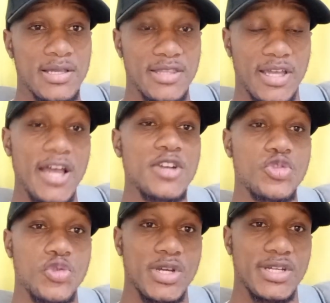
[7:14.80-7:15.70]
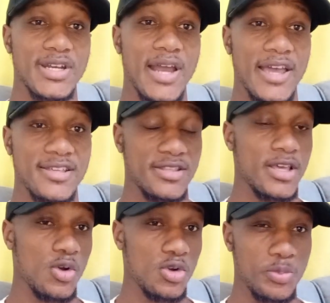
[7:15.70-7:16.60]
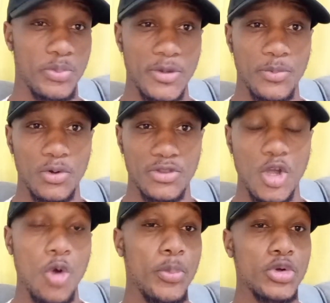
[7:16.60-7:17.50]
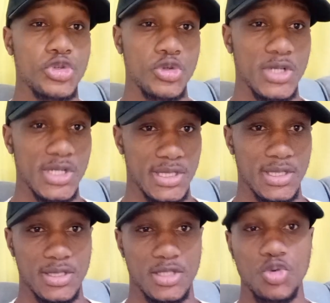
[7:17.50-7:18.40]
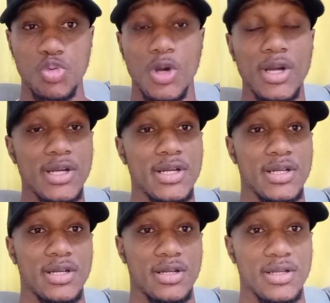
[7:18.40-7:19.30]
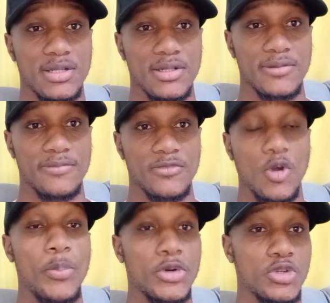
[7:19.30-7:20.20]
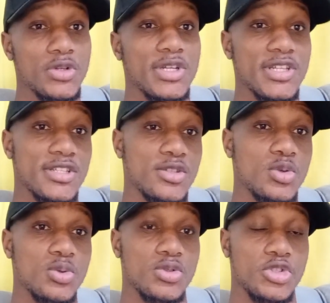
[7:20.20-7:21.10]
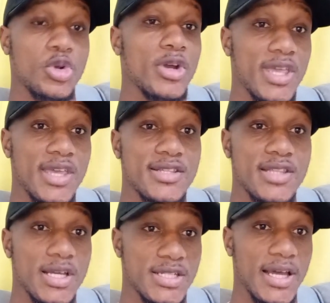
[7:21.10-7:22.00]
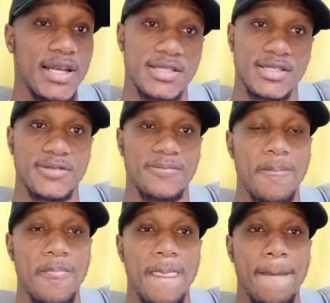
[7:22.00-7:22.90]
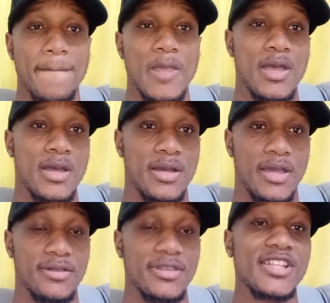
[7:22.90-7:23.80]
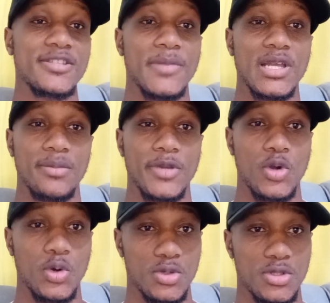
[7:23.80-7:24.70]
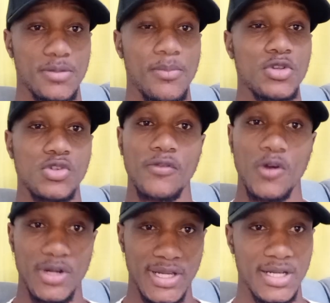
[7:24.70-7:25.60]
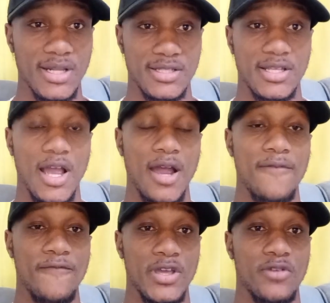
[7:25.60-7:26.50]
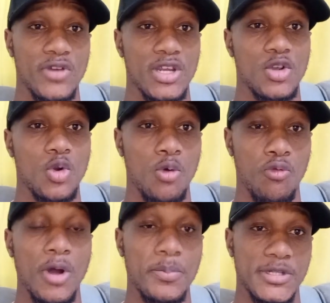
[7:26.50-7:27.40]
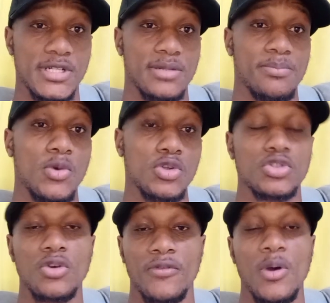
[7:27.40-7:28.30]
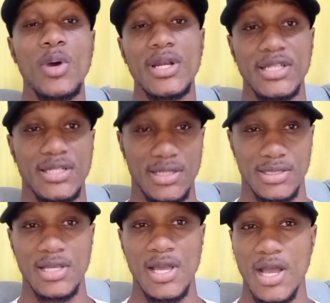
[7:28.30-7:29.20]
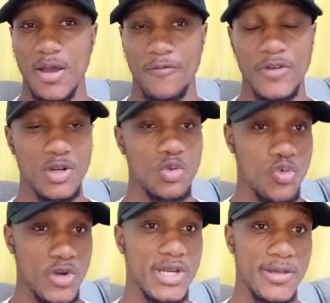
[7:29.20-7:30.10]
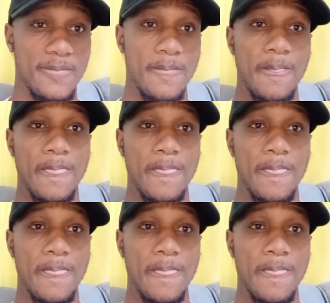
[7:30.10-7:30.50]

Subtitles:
The country denies their own people the opportunities to work, opportunities to showcase their talent. And that's mainly because most of our leaders are very corrupt. Most of our leaders are very greedy.